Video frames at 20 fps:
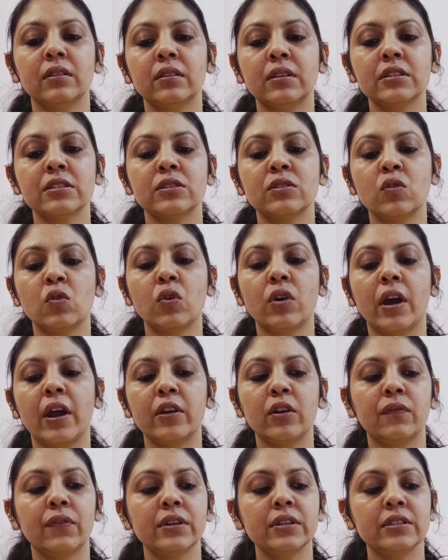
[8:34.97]
this go
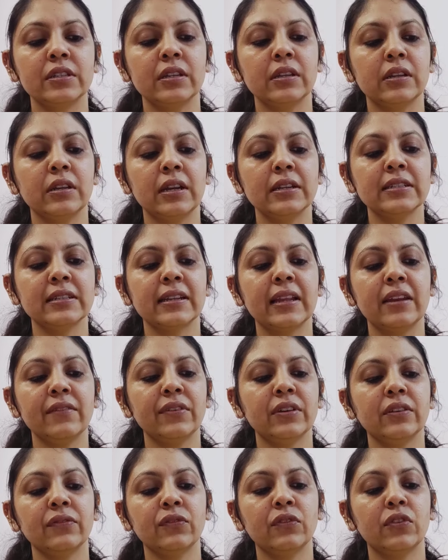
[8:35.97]
kind of a deal. Let's
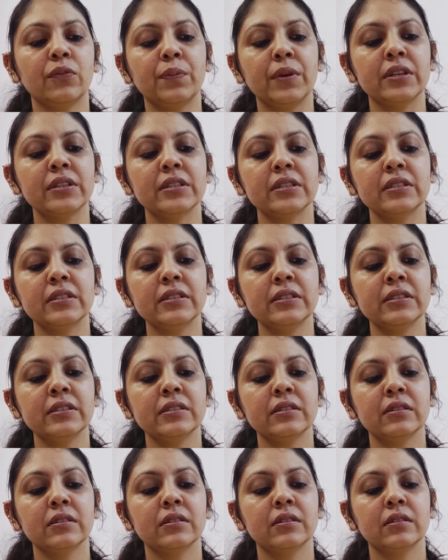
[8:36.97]
clarify the Four of Pentacles.